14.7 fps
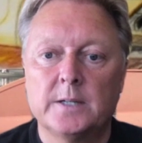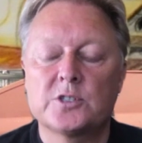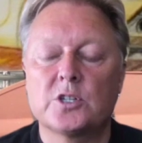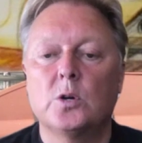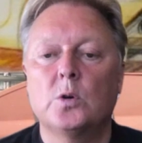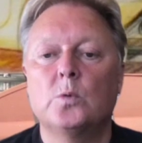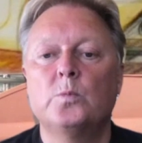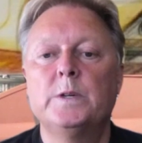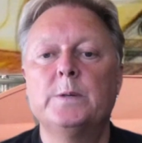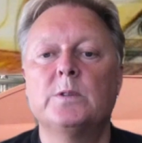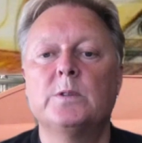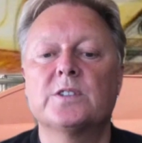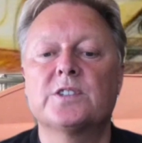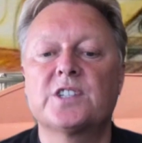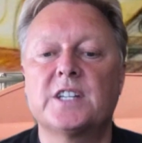So we
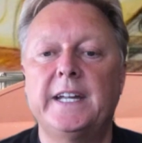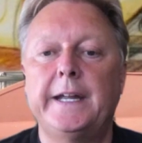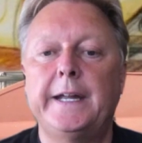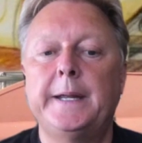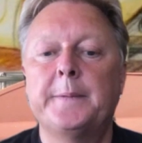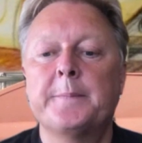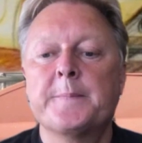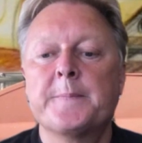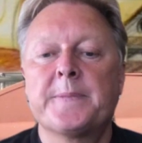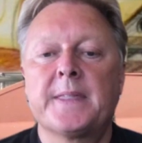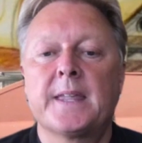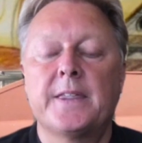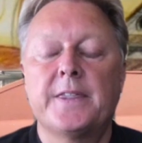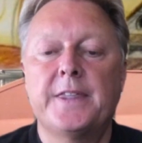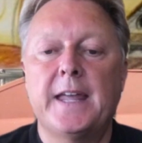will see
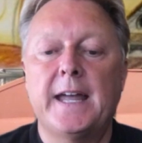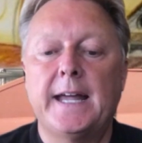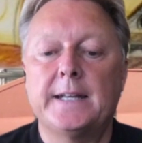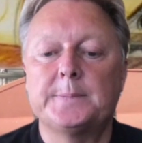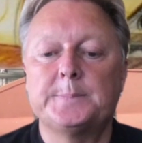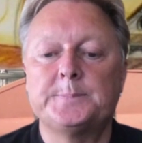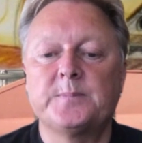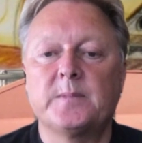that